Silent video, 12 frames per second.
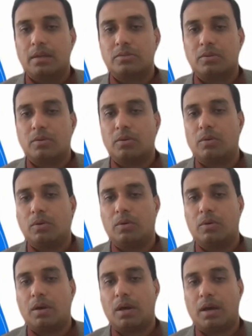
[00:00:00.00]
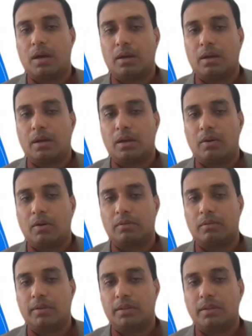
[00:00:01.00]
So along
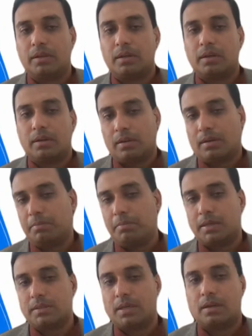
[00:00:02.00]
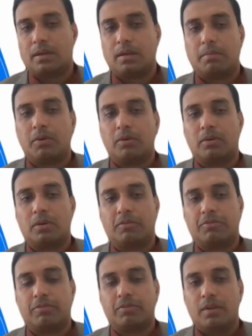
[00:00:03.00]
with the basic amount
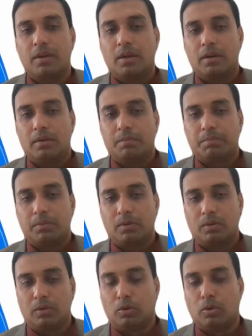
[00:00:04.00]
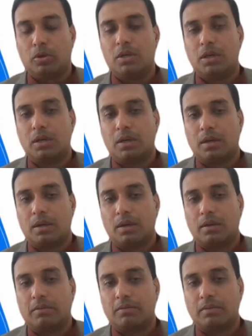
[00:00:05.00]
of good
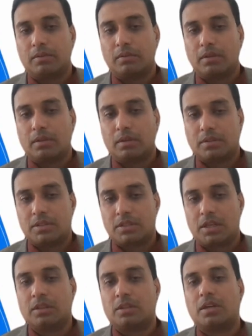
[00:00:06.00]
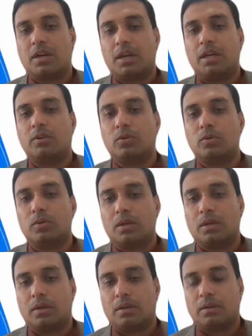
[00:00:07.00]
strength training to
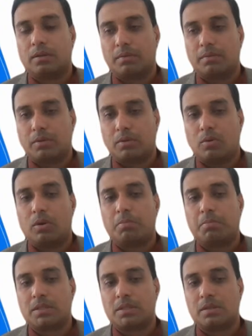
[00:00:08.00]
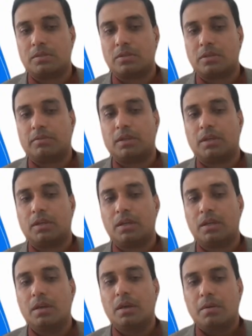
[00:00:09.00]
the core muscles of the
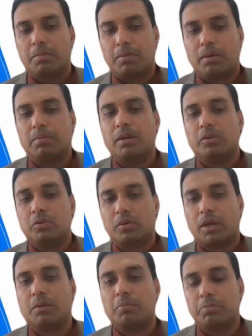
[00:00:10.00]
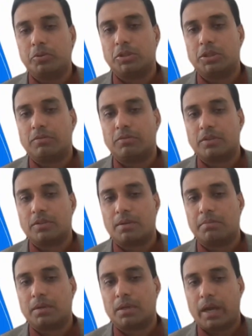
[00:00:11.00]
knee, probably you can push it for
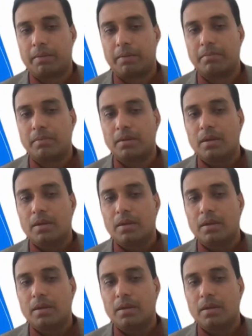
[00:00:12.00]
some time.